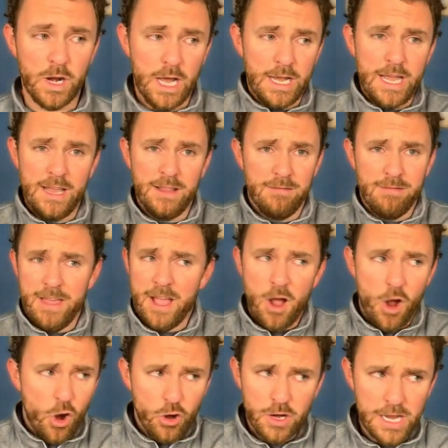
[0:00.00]
Again, they
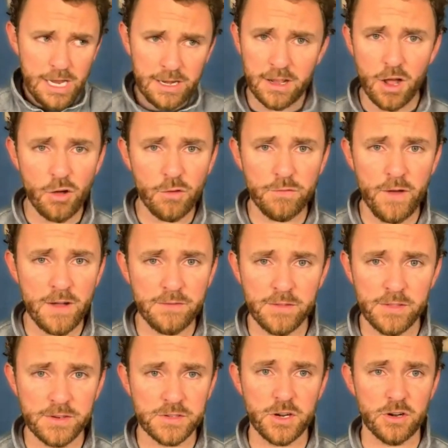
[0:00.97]
are getting all 5 of
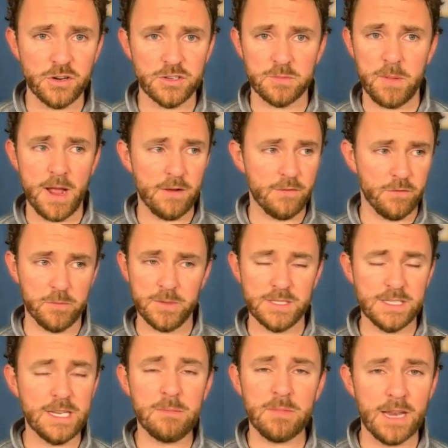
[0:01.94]
their starters back from a
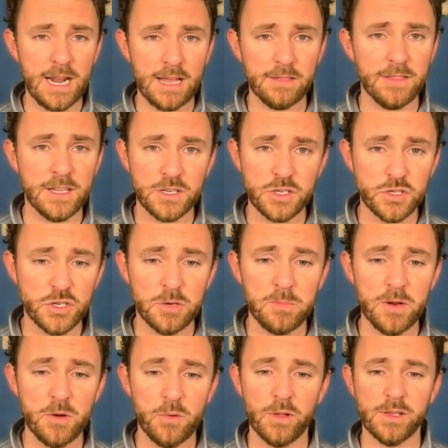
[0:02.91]
team that I think should
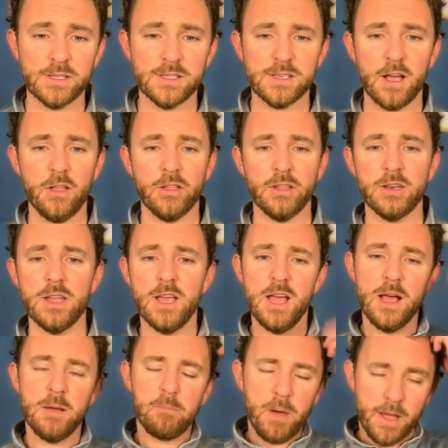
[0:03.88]
be really solid,
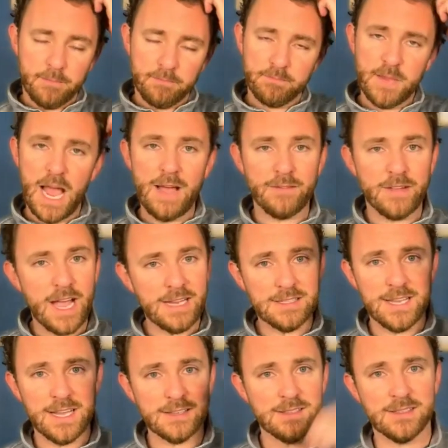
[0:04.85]
but I've got
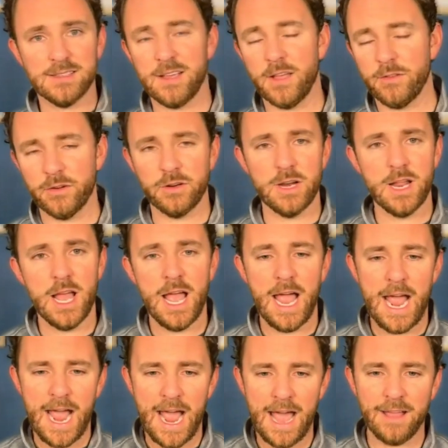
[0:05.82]
Texas Southern
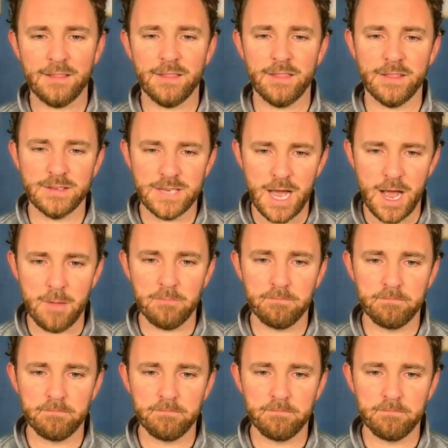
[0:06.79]
at the top.